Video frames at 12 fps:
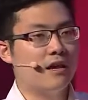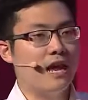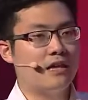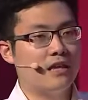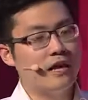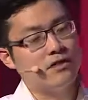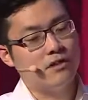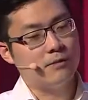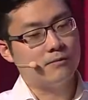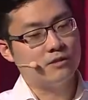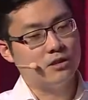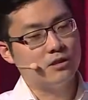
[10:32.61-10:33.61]
and get
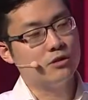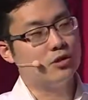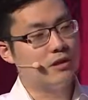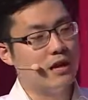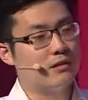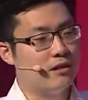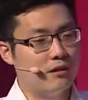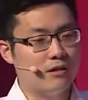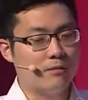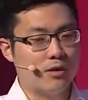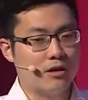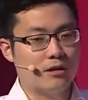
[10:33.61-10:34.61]
their solution out there in
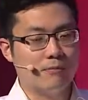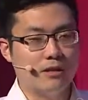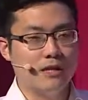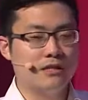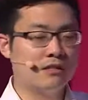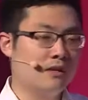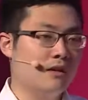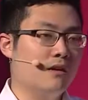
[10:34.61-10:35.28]
the marketplace.